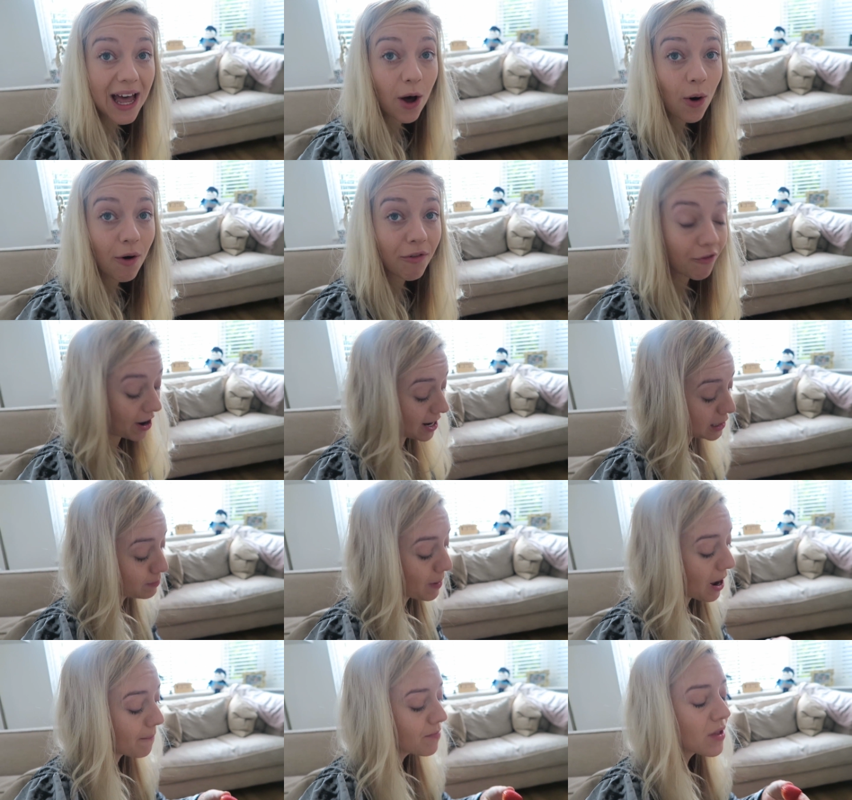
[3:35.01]
set off and it's
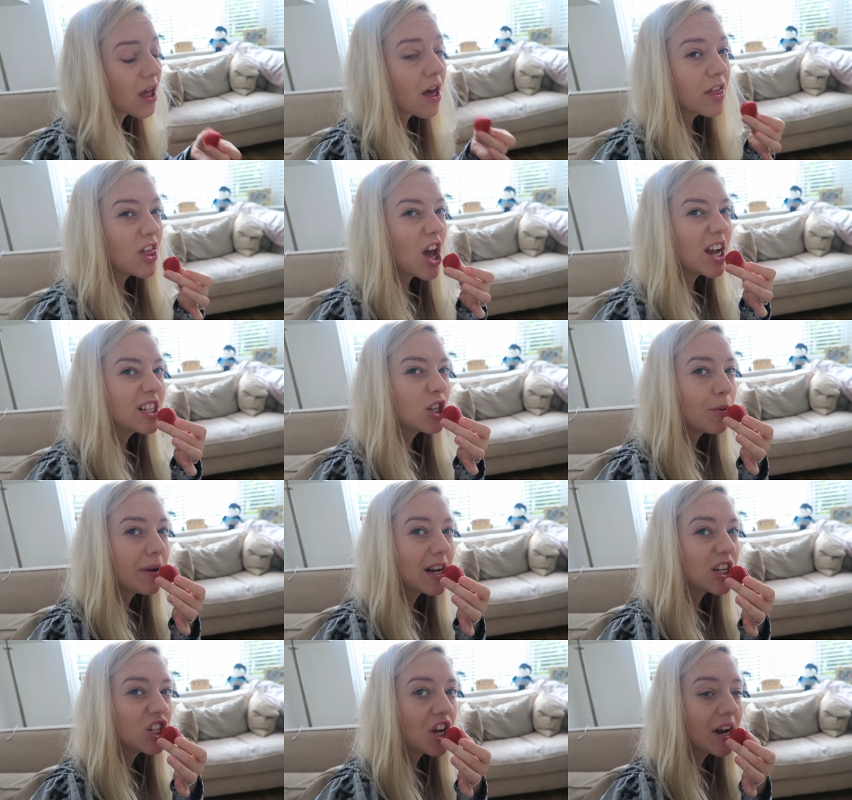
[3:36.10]
about 32
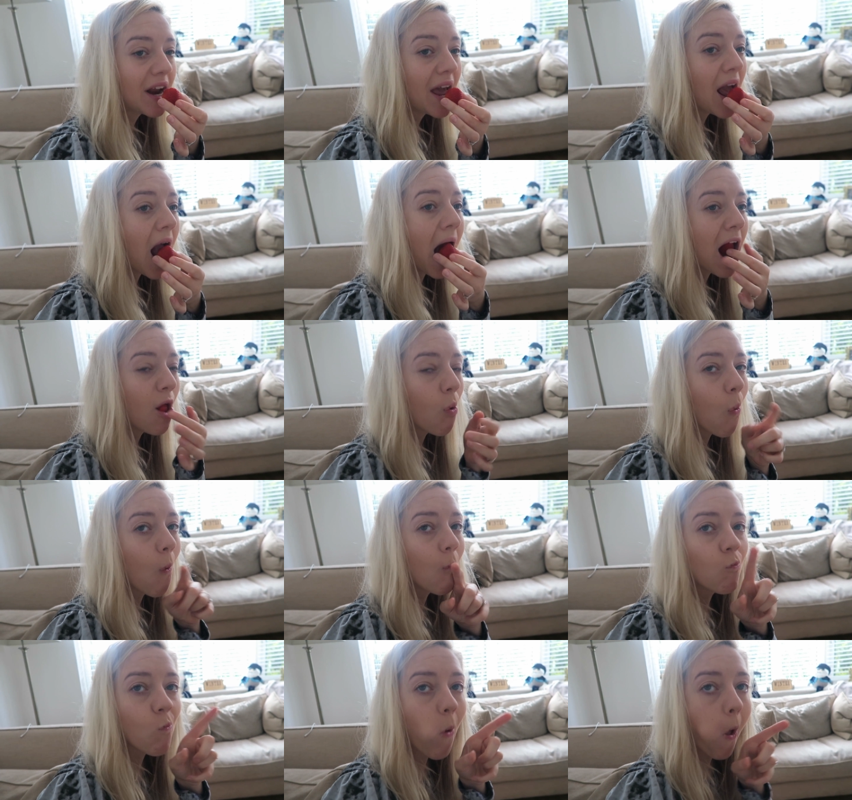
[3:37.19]
minute journey
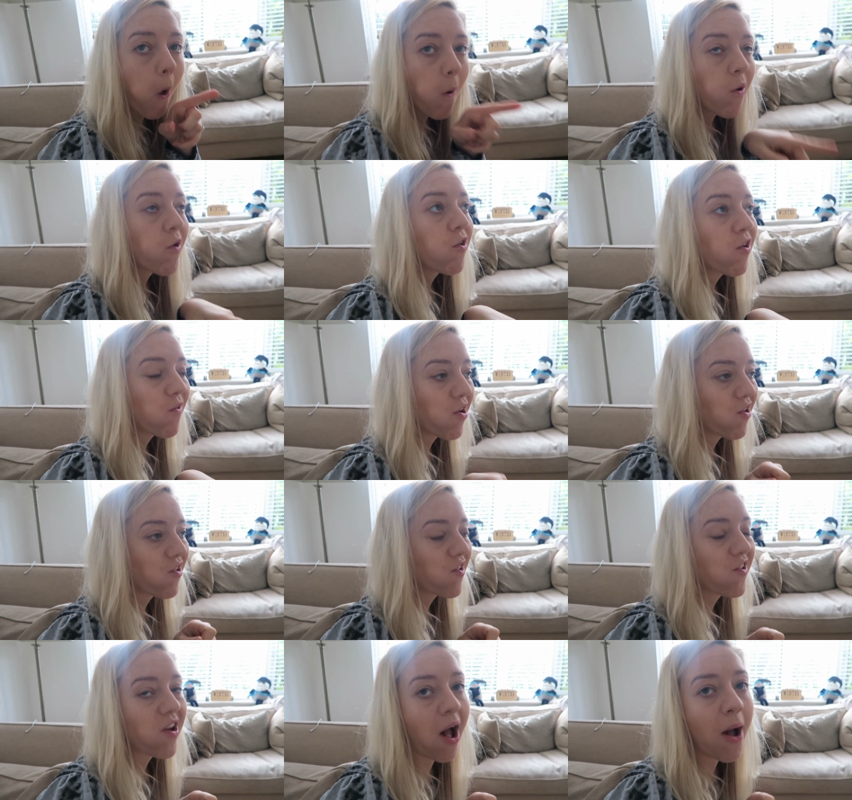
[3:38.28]
to
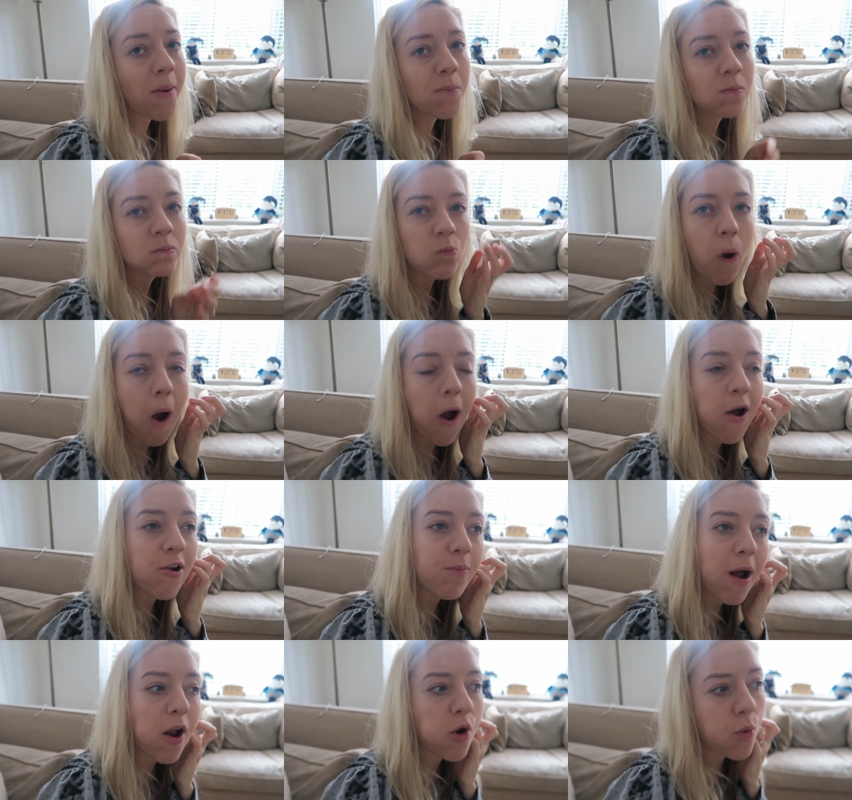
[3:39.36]
Rochester and it's
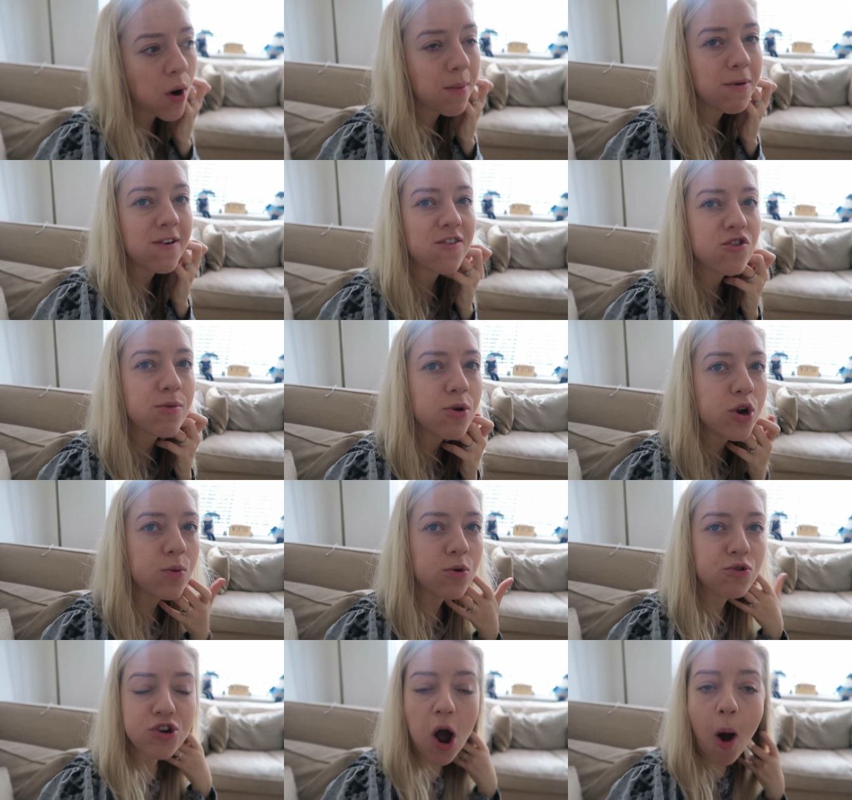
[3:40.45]
about 20 minutes to
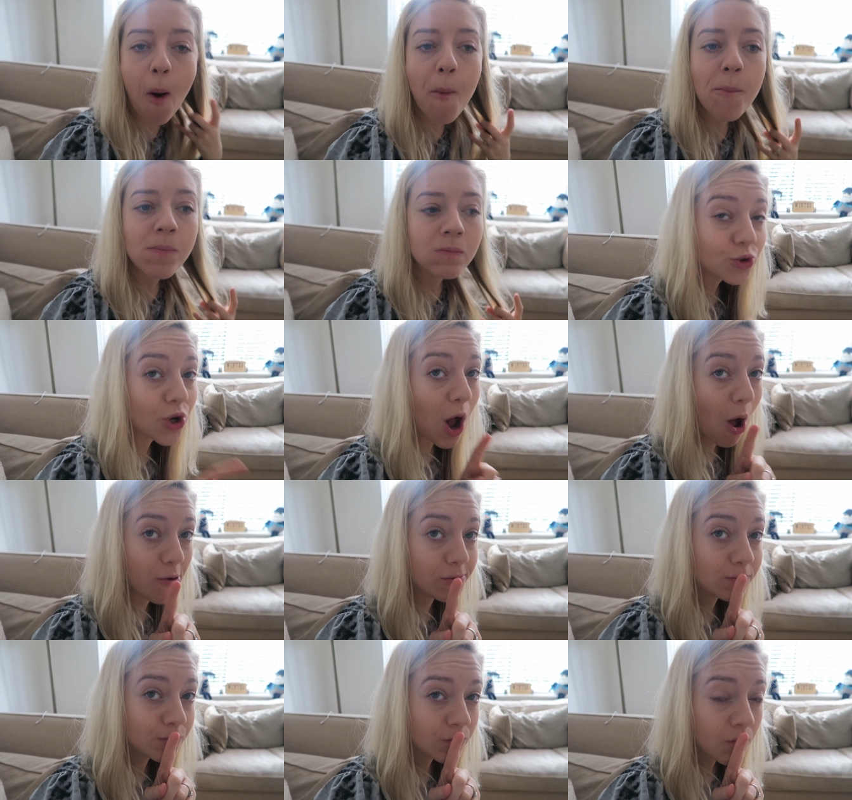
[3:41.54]
Bluewater.
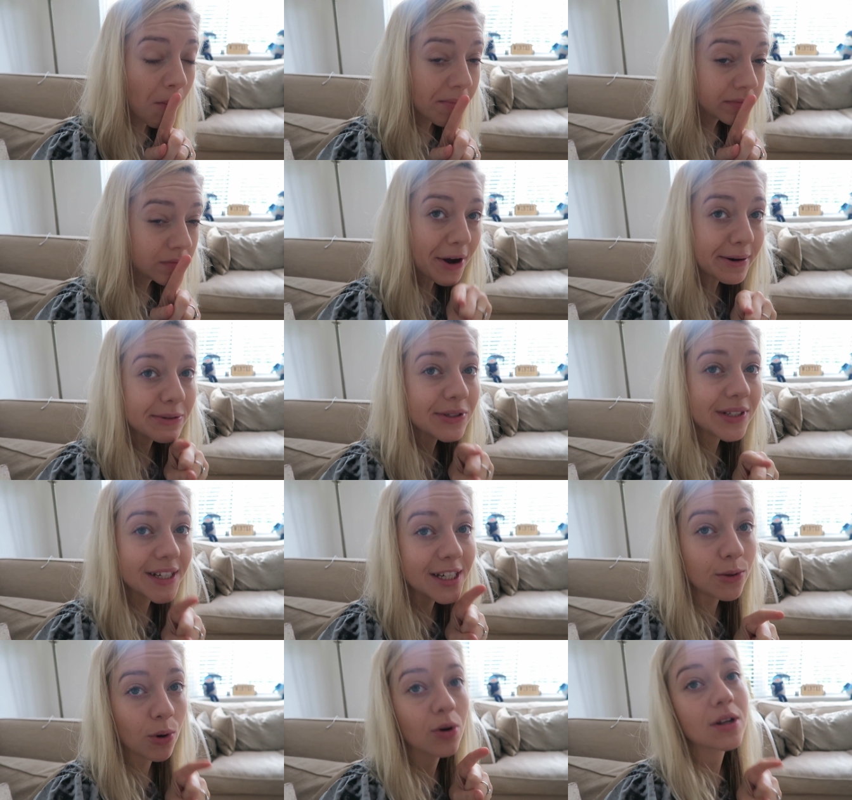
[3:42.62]
So, I will
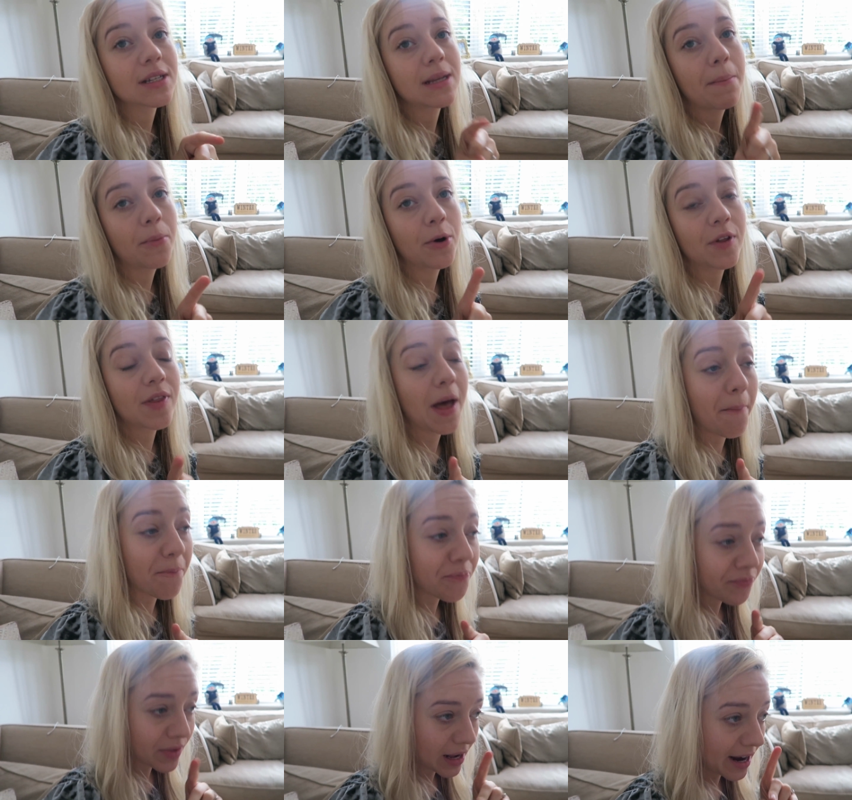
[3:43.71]
see you all at some point
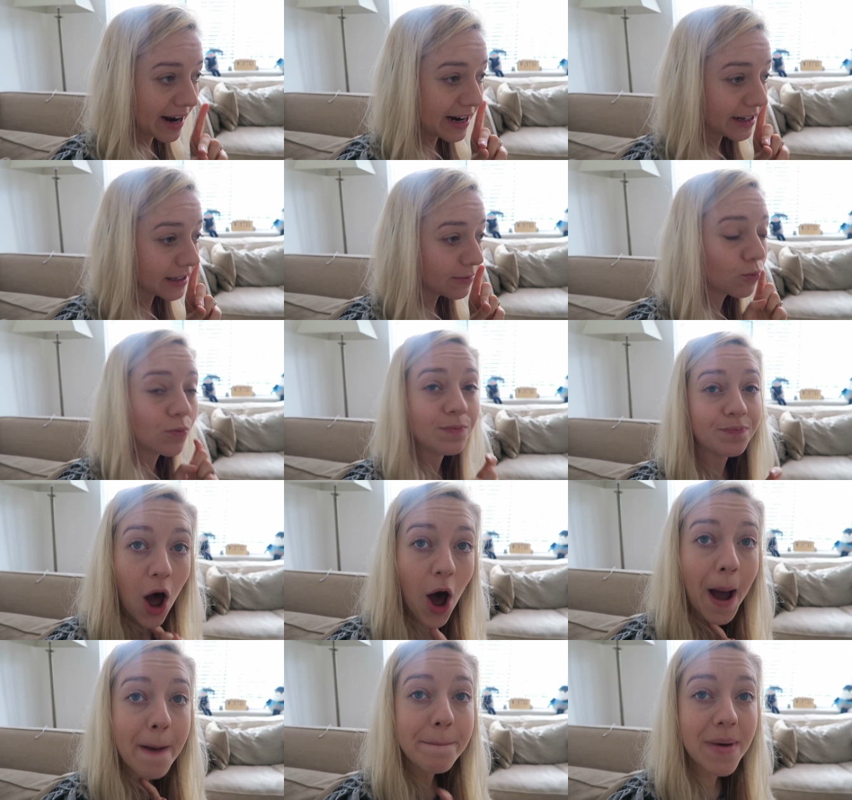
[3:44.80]
then. And
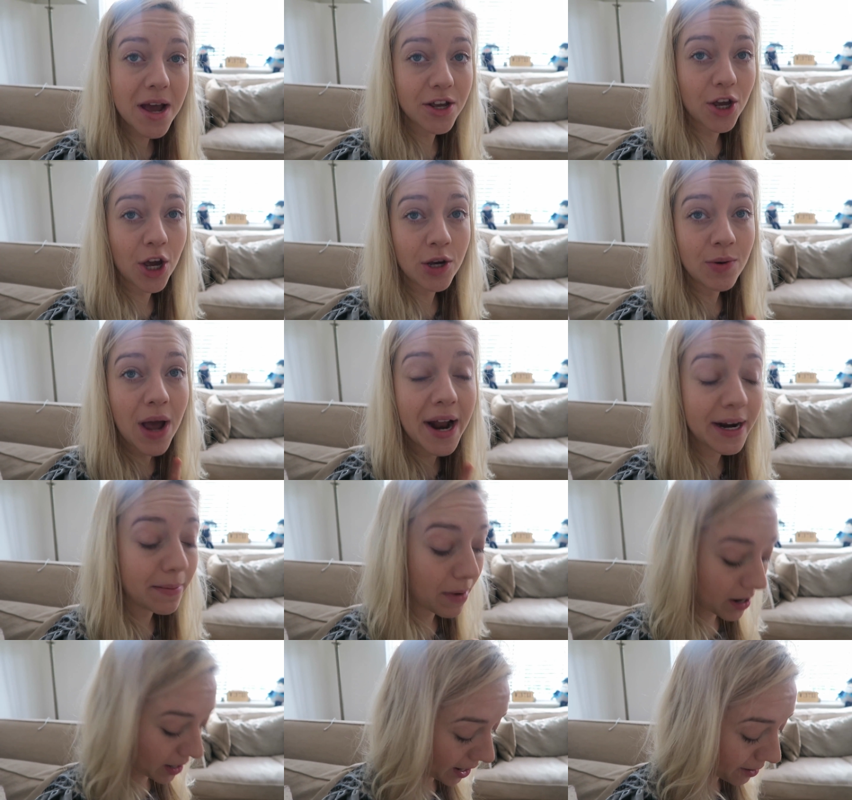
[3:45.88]
I bet you any
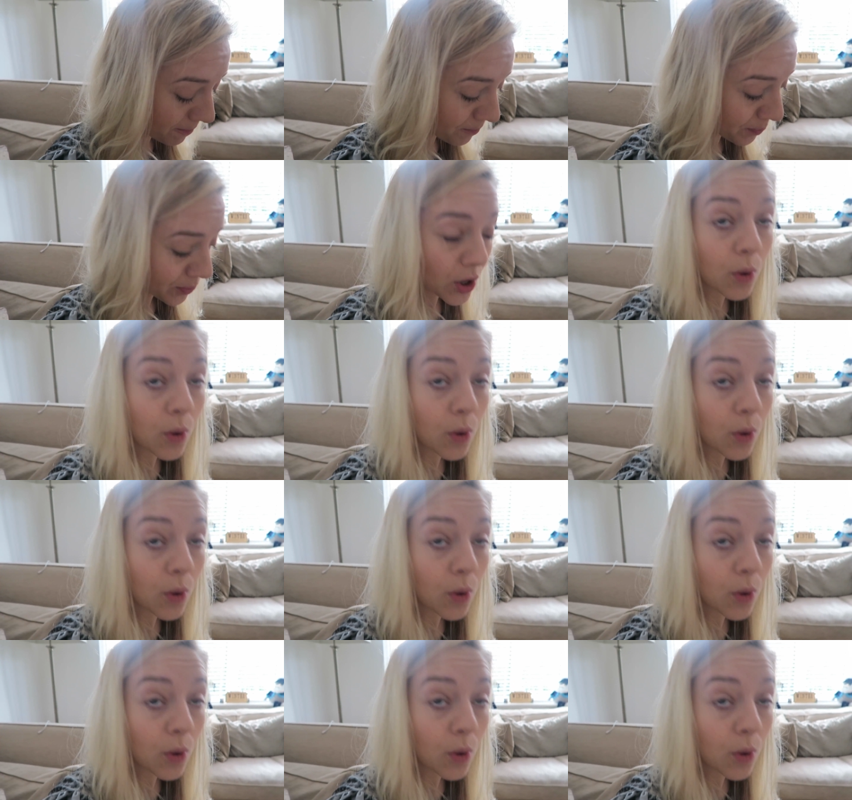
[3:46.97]
money,